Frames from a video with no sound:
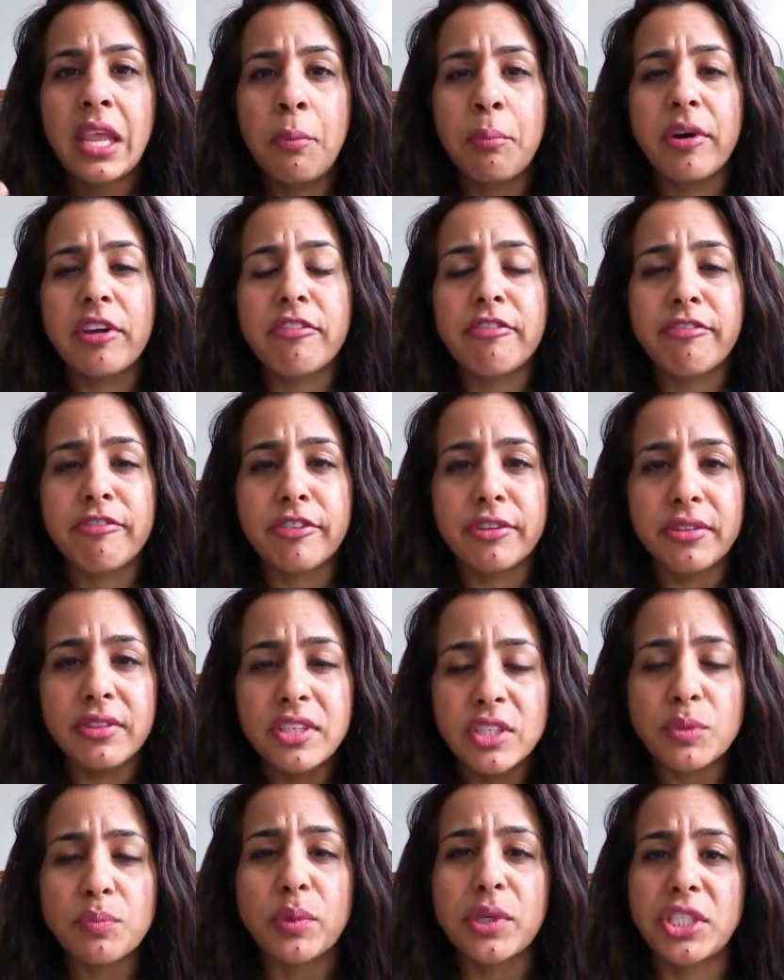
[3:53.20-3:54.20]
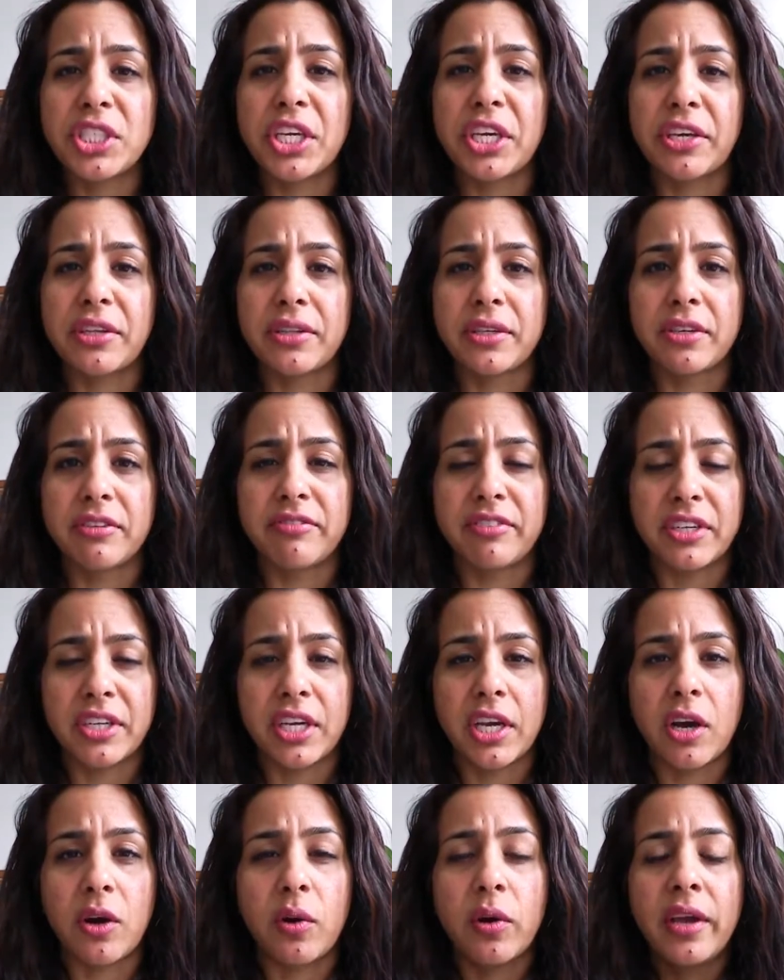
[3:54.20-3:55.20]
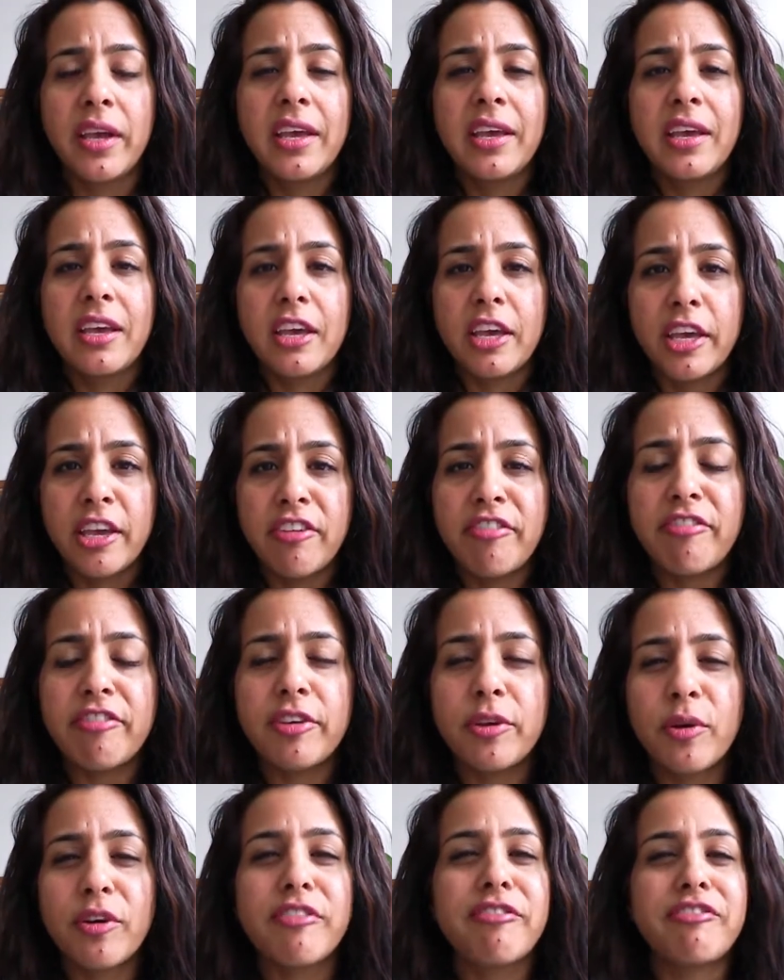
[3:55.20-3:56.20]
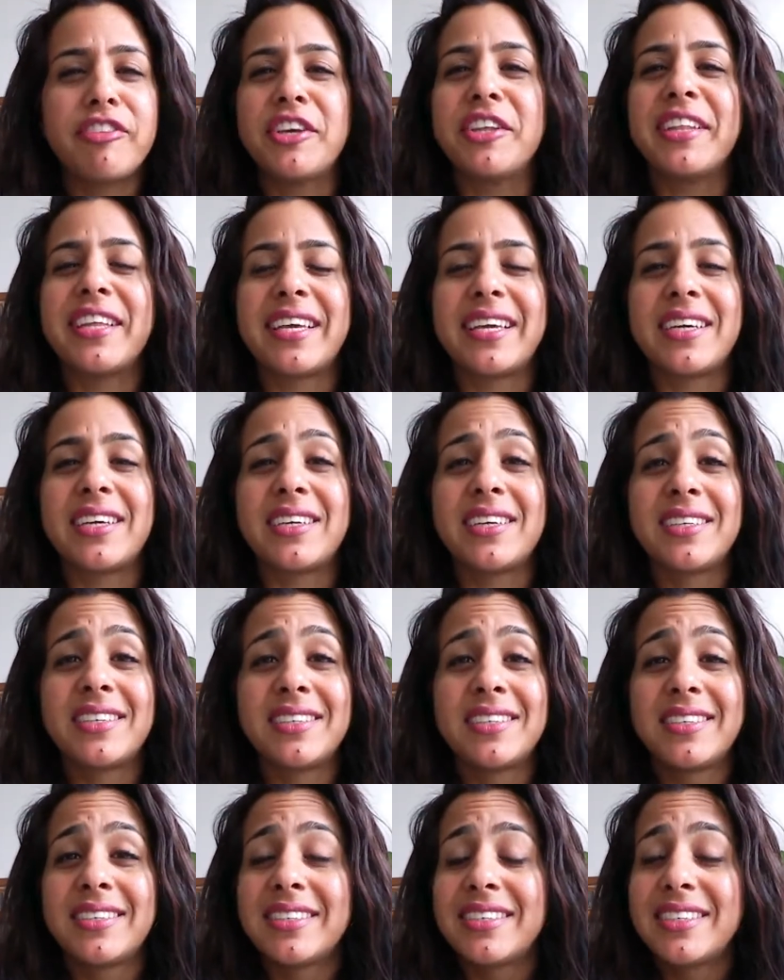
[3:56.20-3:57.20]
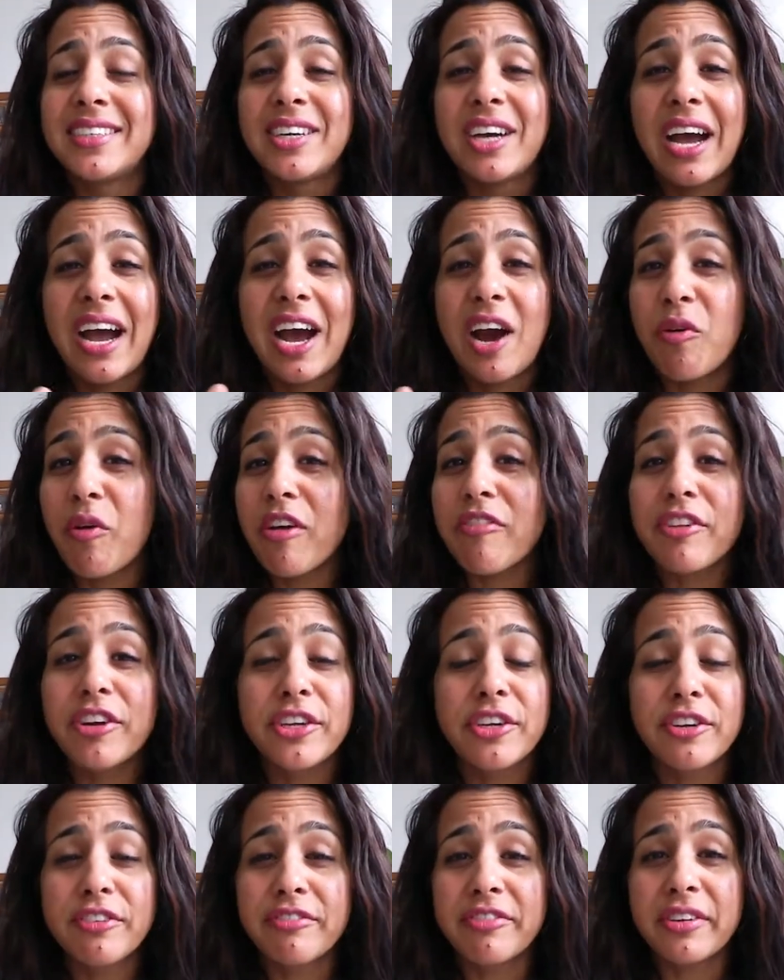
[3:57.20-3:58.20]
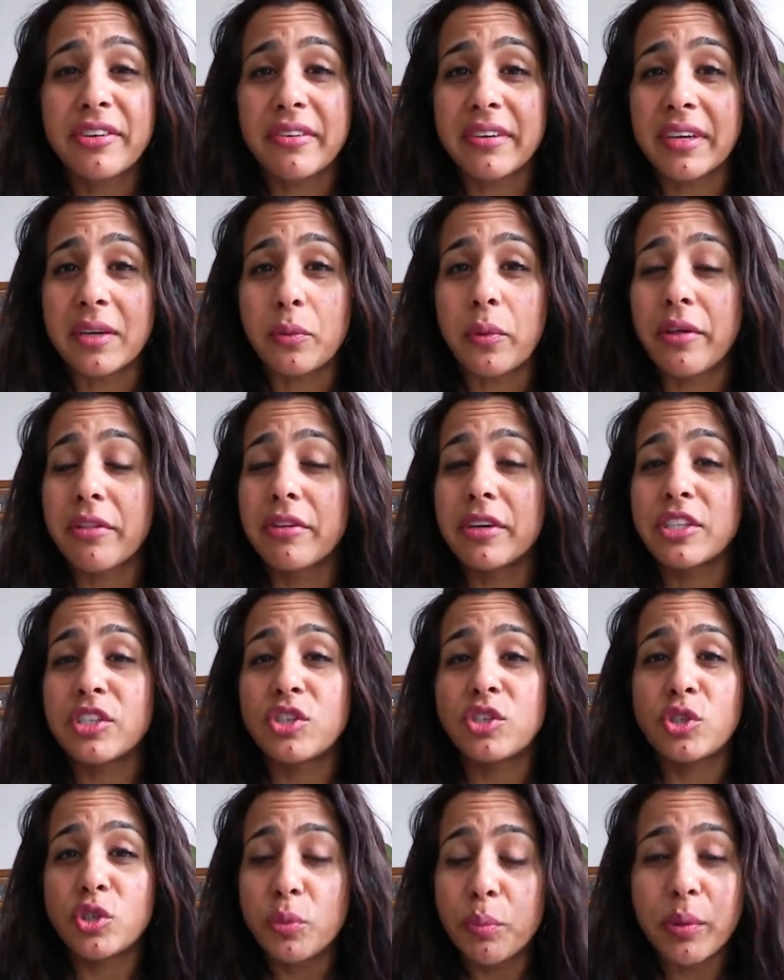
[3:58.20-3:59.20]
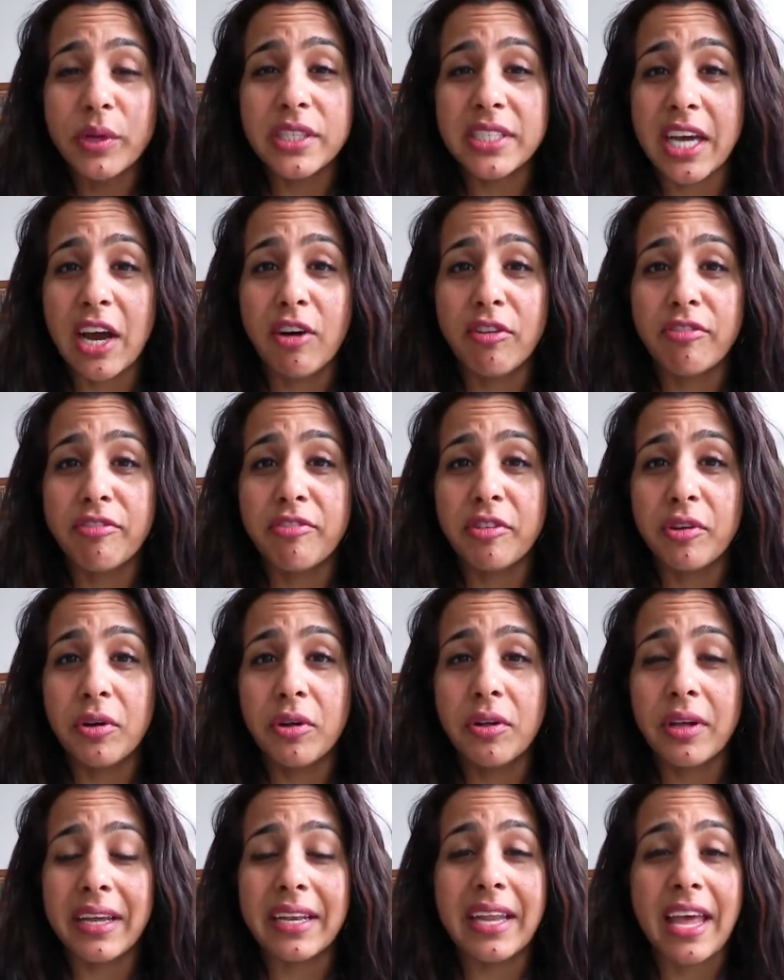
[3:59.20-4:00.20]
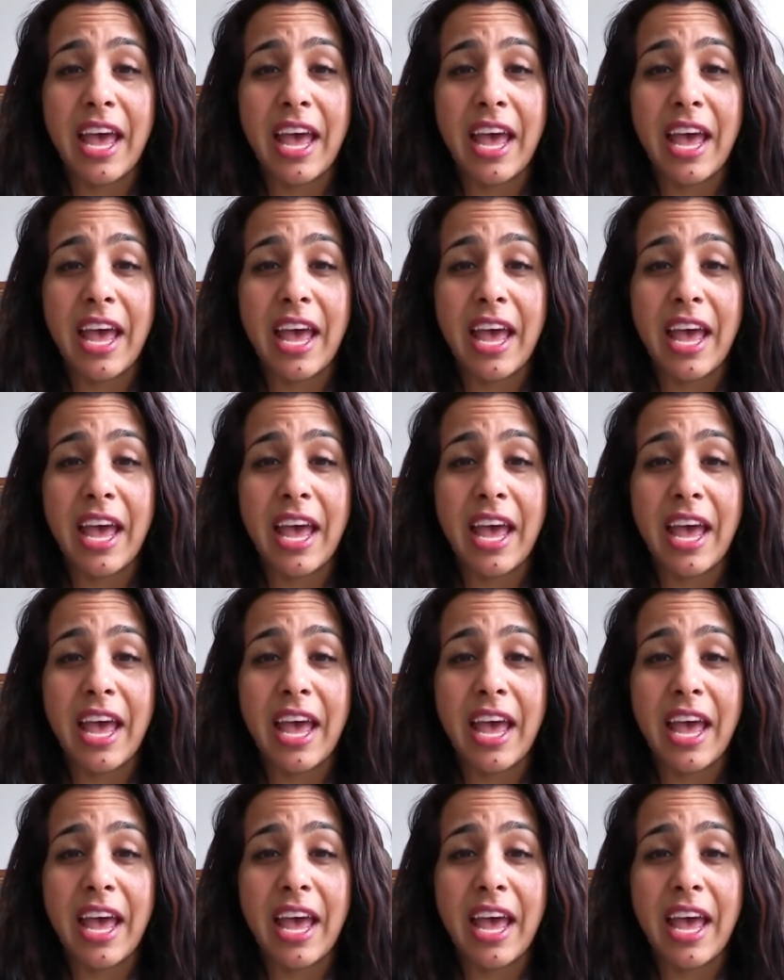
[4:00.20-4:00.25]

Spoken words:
But for this particular video, if you're feeling however you're feeling, whether it's super doubtful and